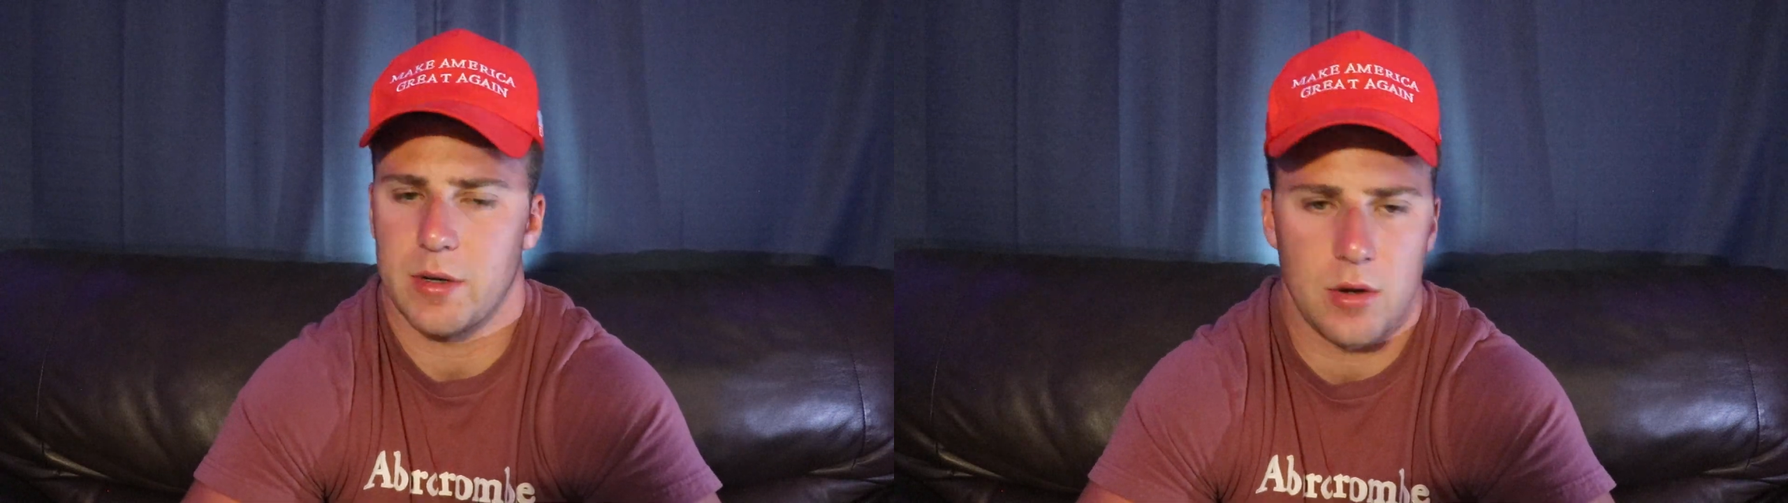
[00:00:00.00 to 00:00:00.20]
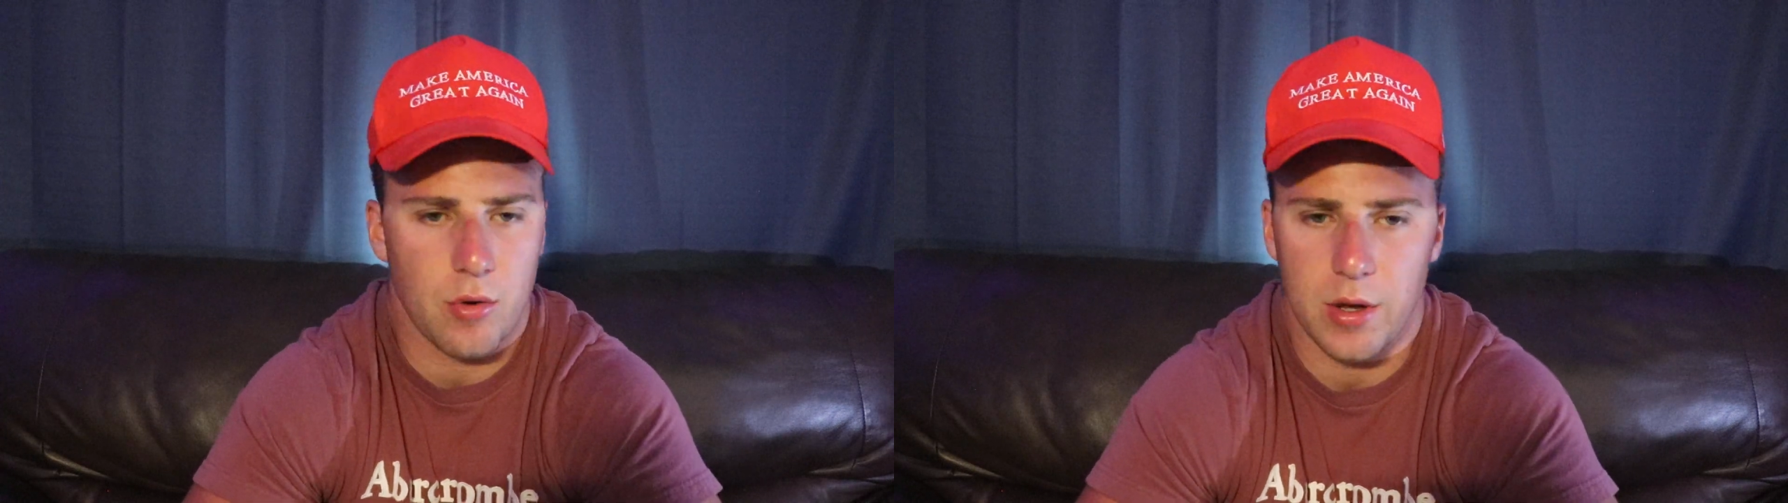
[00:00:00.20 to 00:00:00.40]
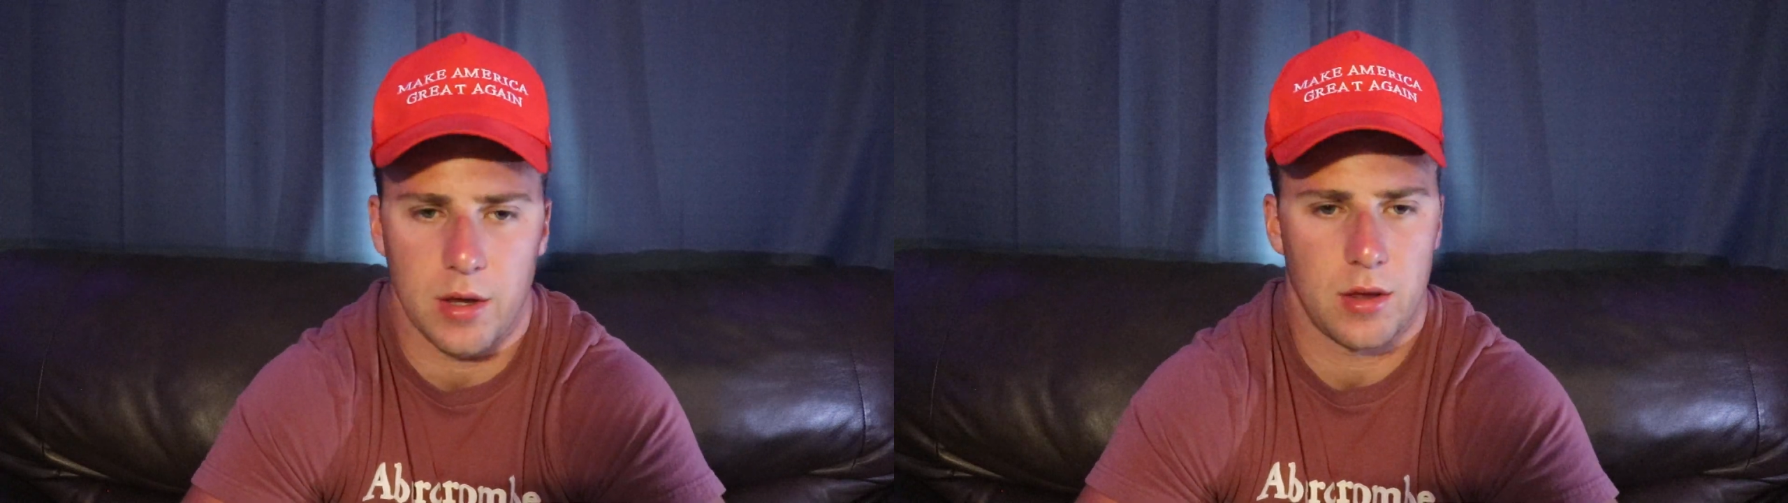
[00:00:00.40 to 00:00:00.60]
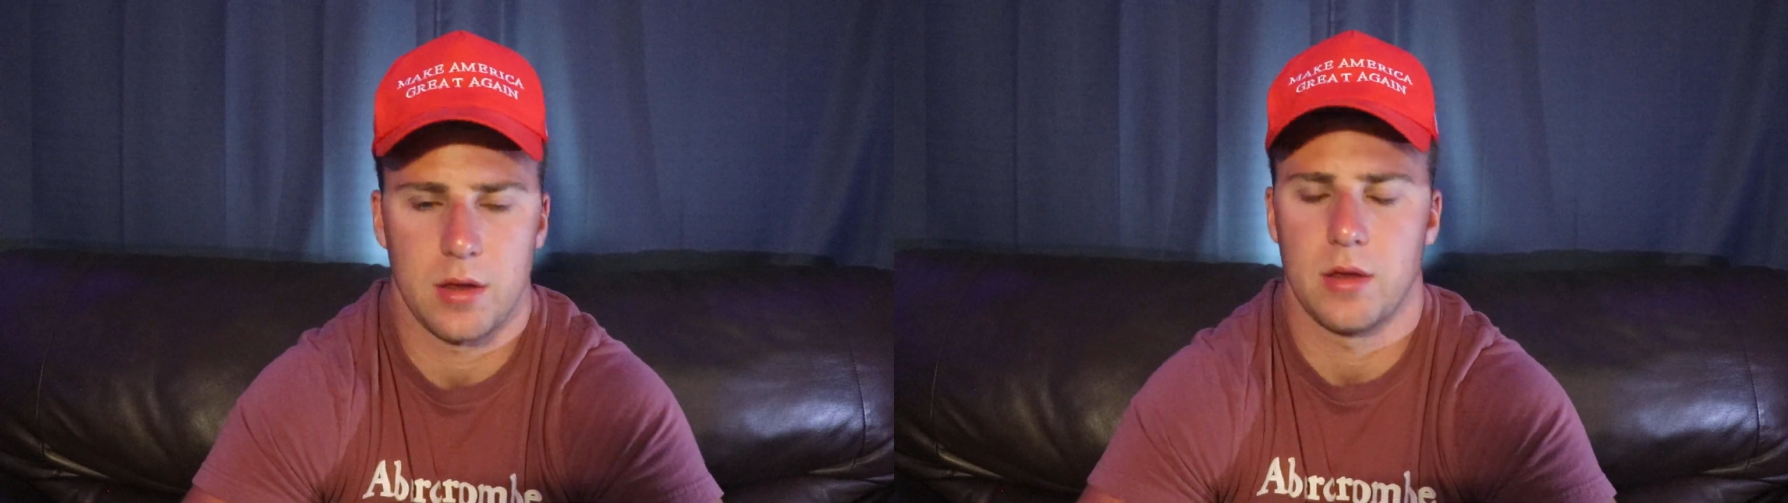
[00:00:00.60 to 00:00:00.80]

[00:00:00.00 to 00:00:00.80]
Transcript: but annoying.